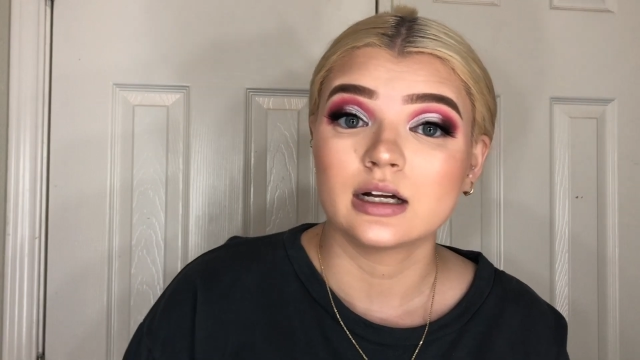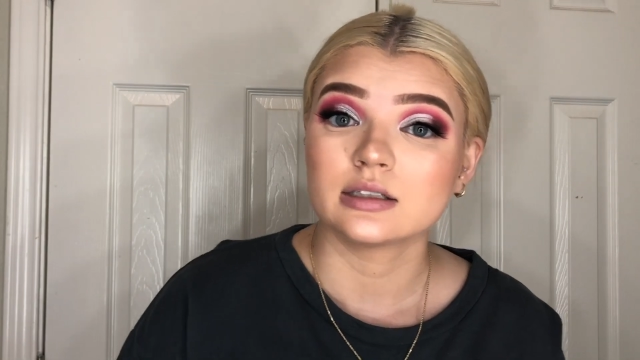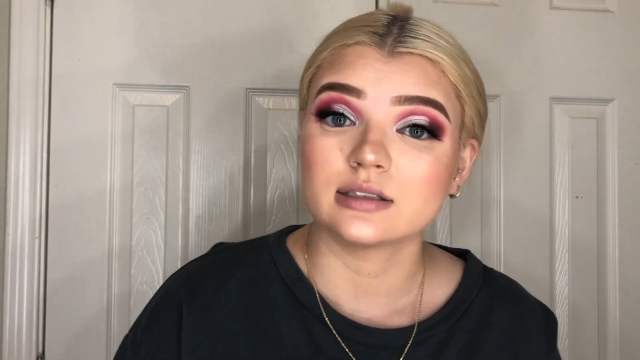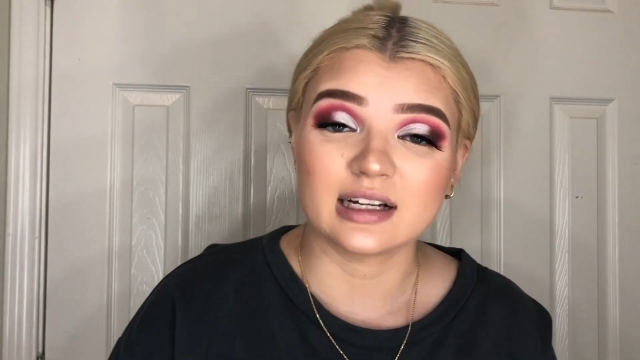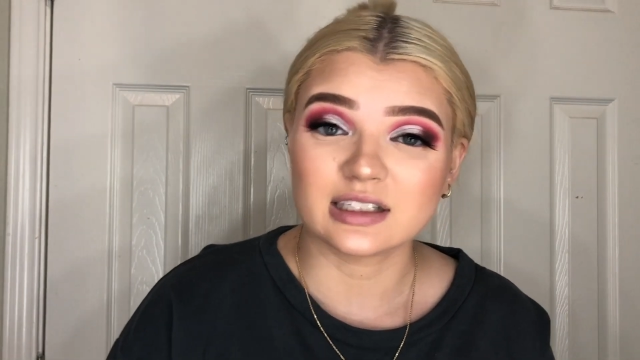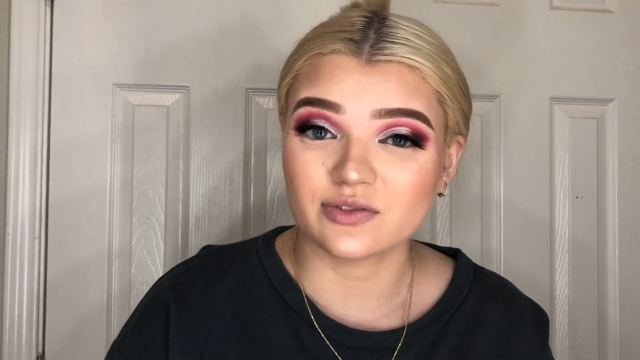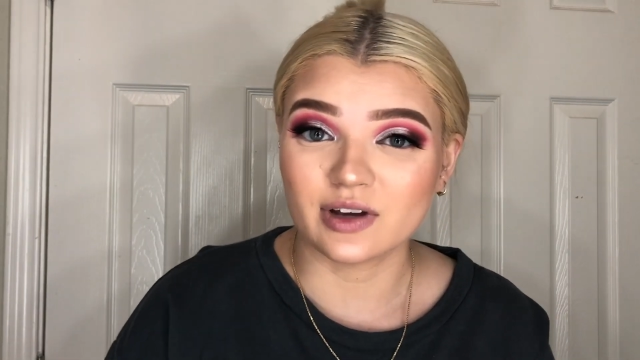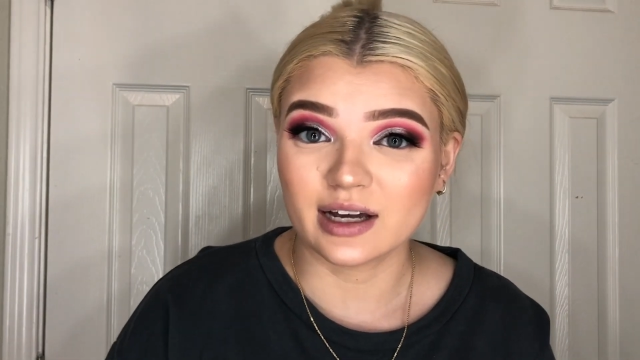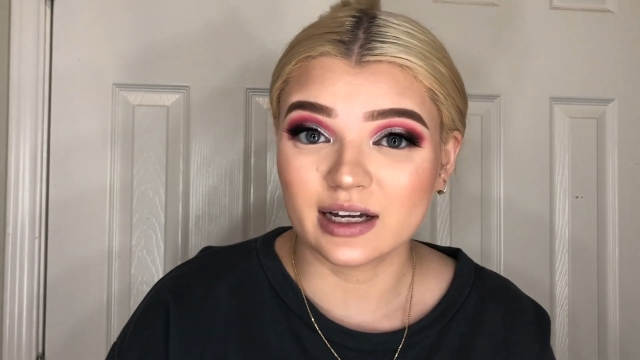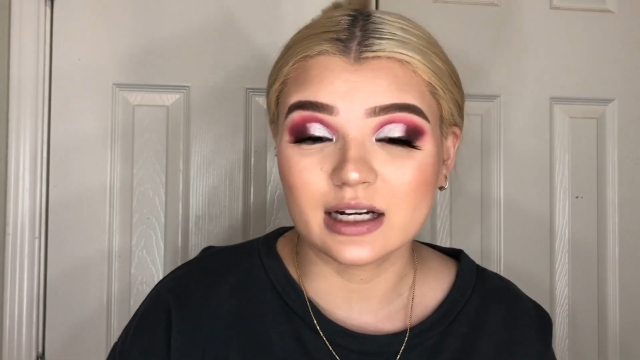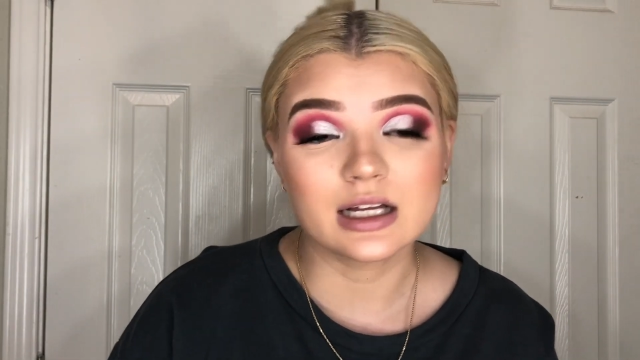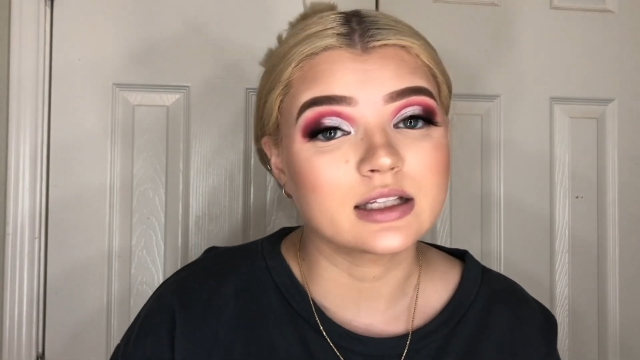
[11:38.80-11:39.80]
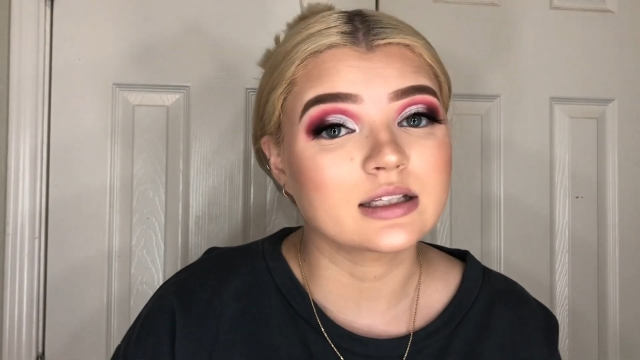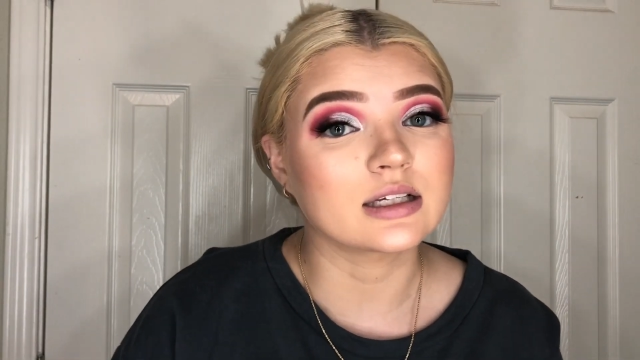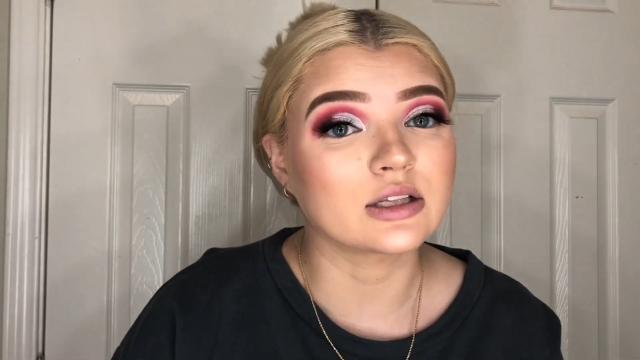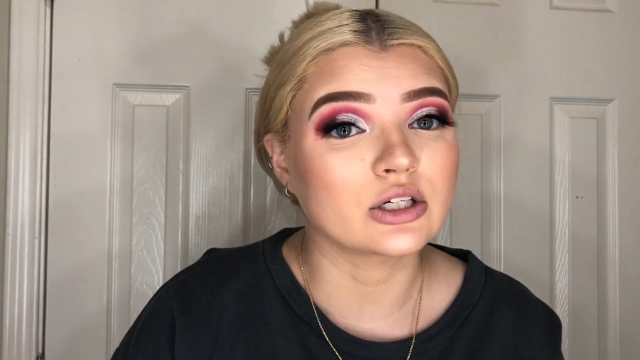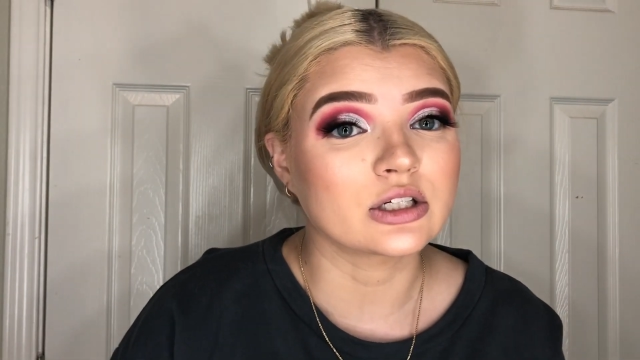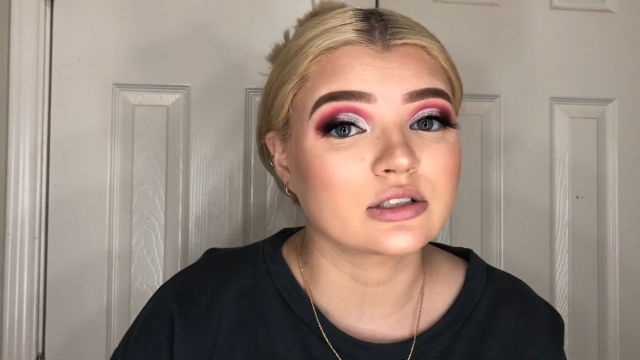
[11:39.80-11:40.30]
that's fine. The
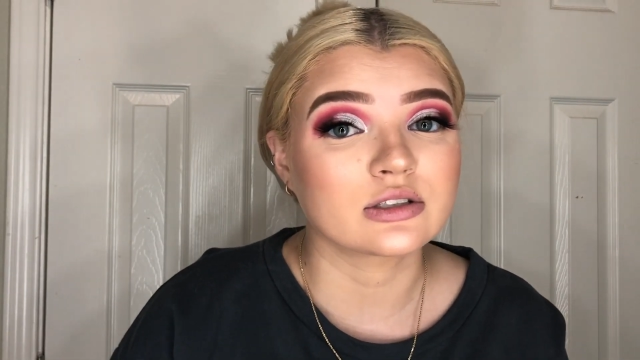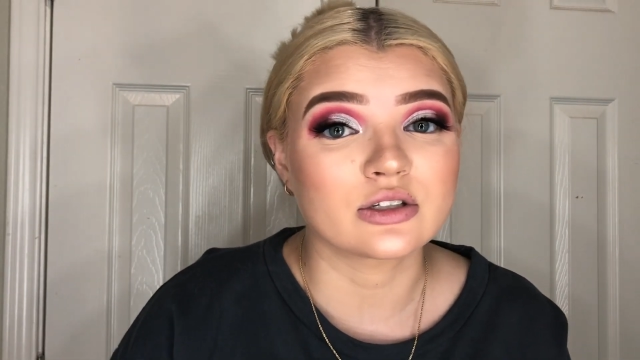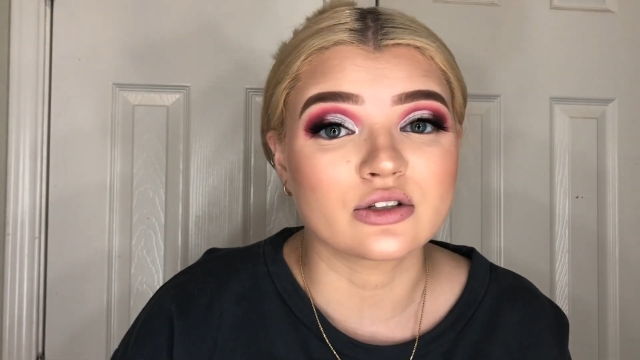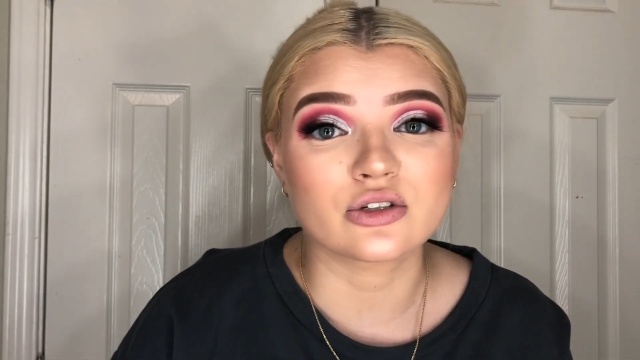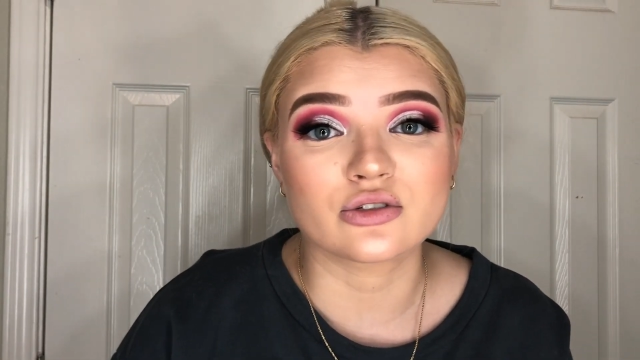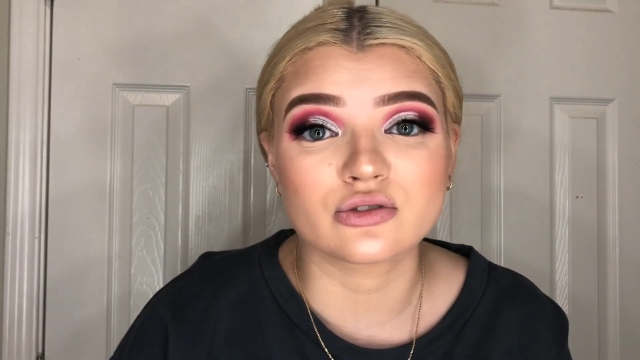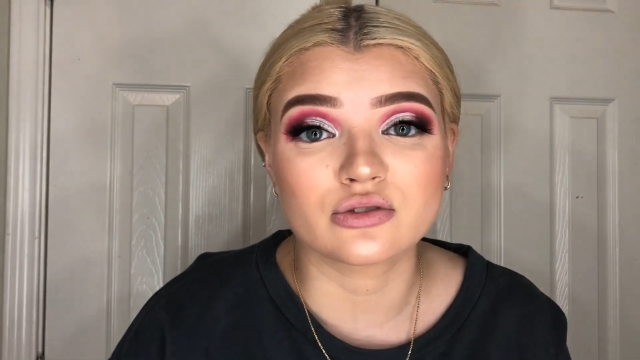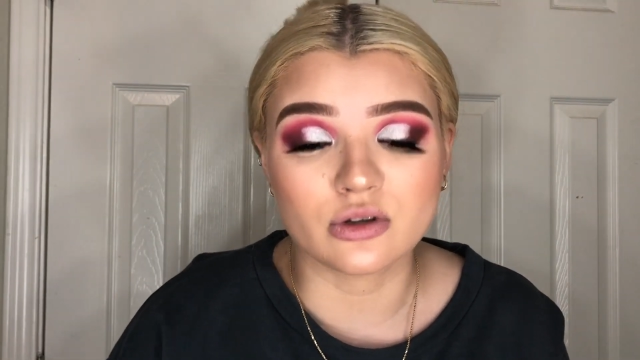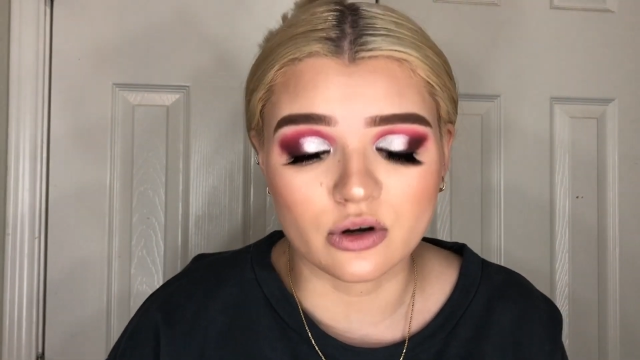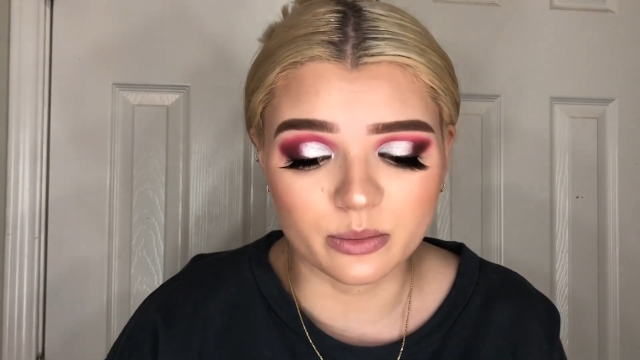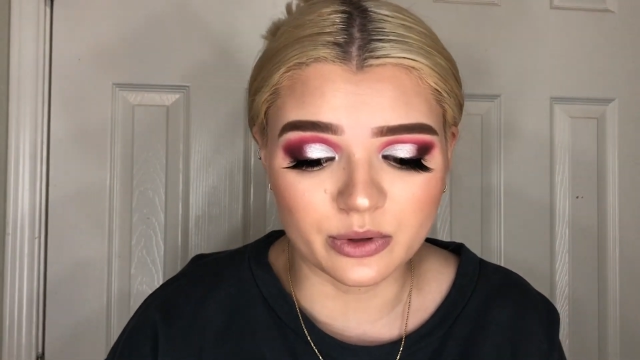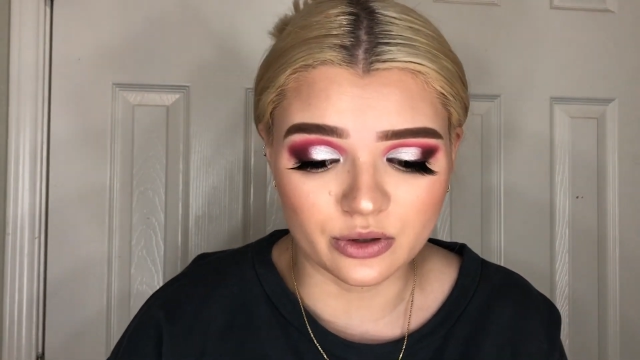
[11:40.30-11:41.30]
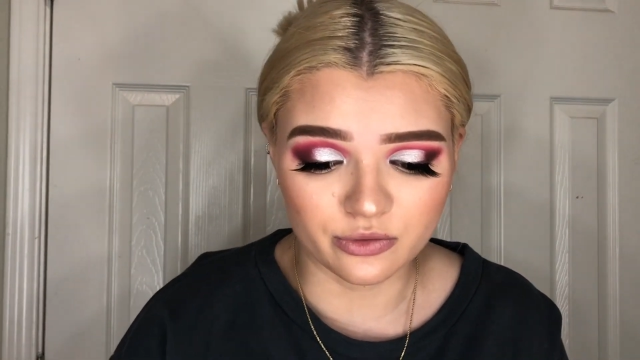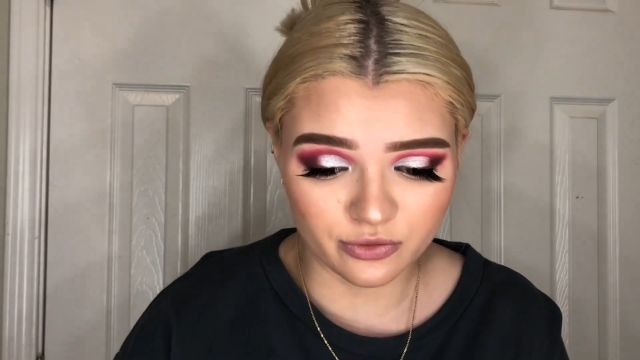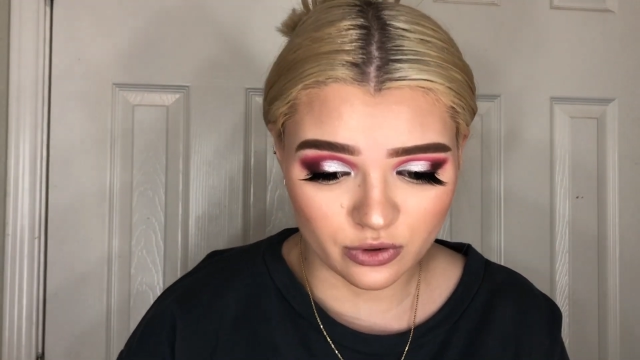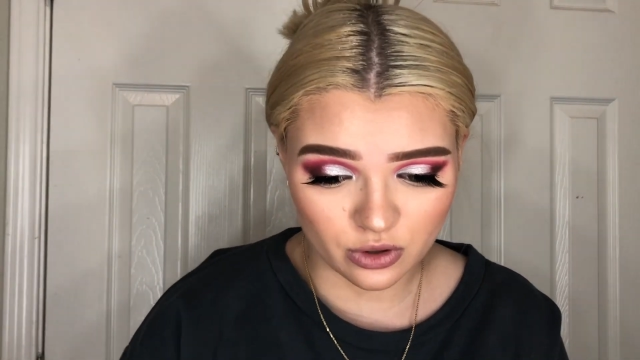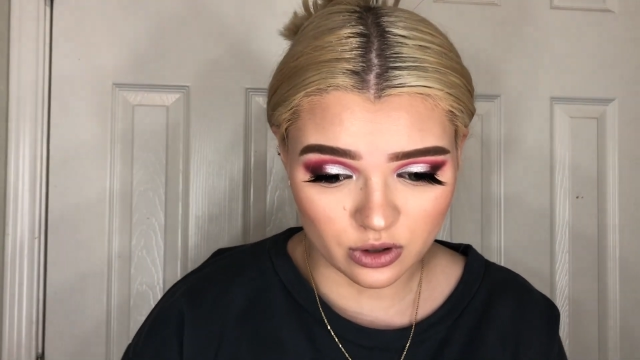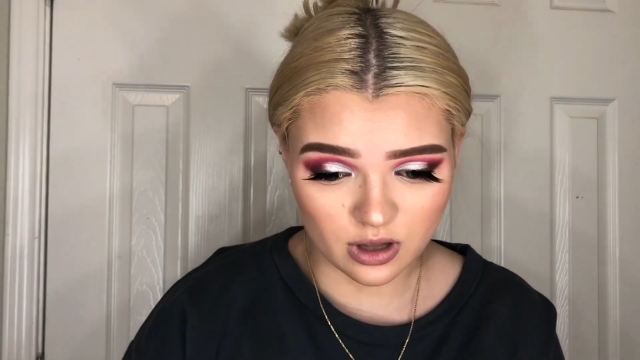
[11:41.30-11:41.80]
look still looks so
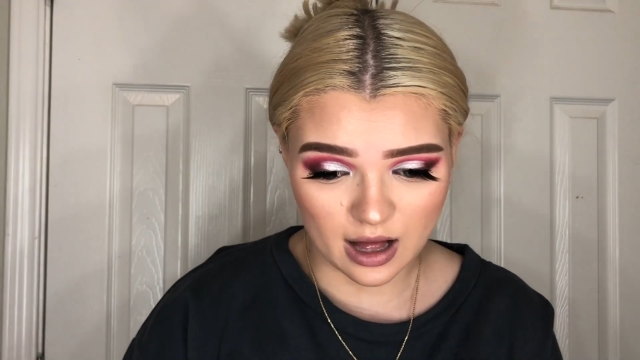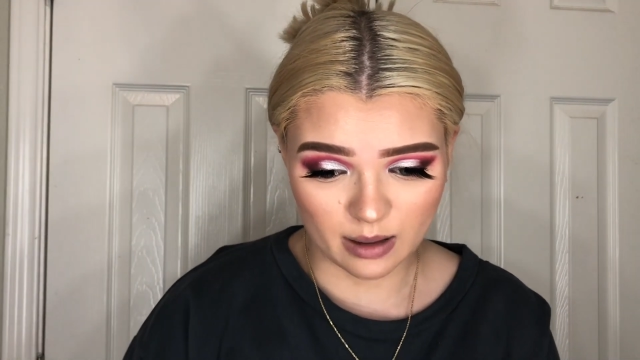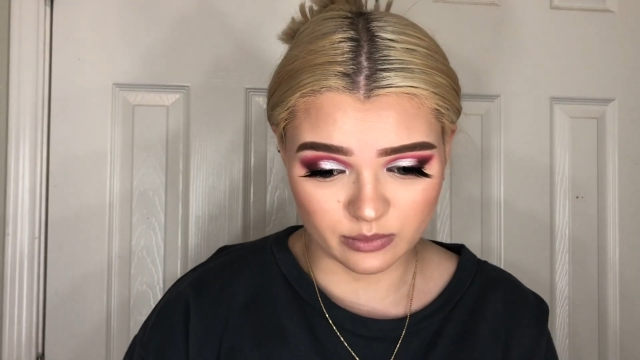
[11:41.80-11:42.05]
beautiful.